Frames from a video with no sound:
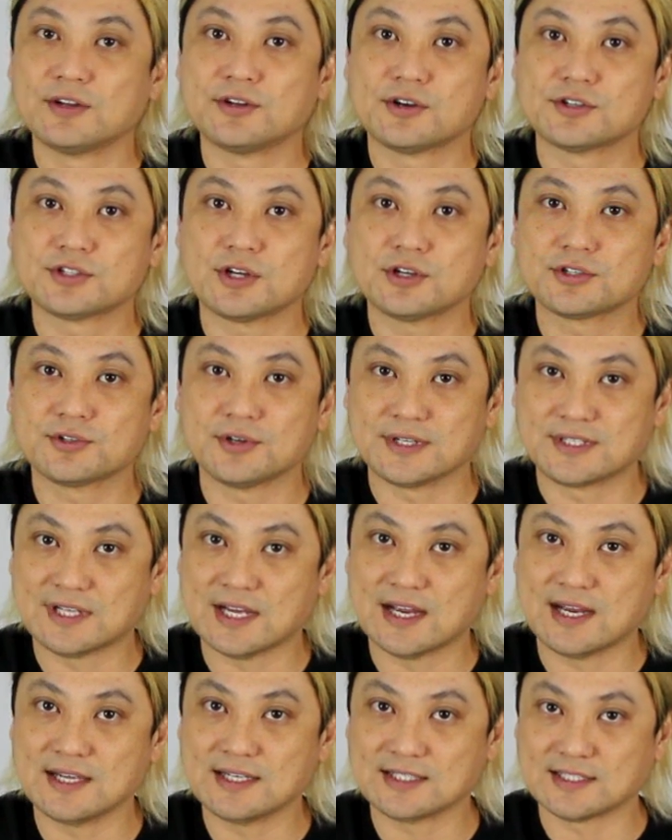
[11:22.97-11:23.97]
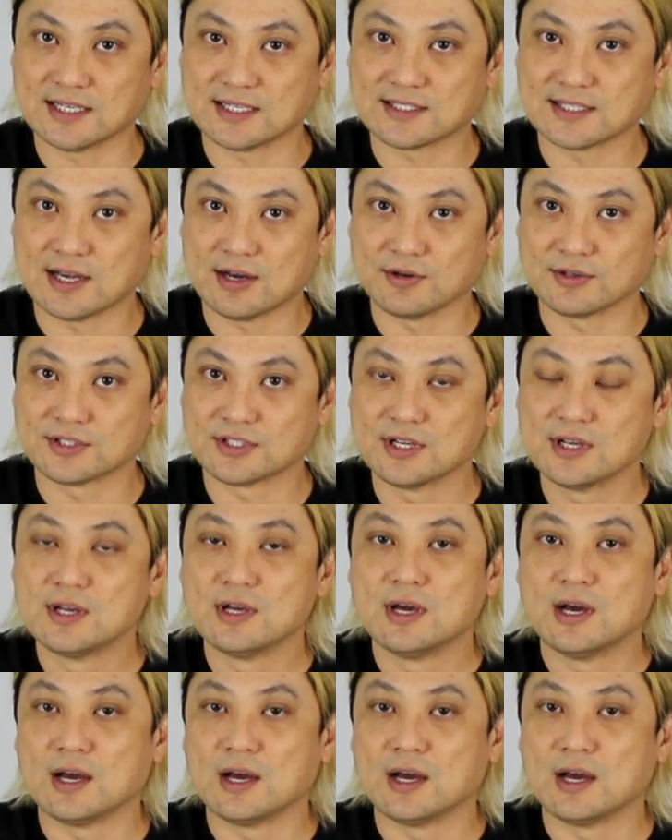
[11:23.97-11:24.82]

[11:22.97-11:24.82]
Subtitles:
then there's also a 10-in, 6-outs.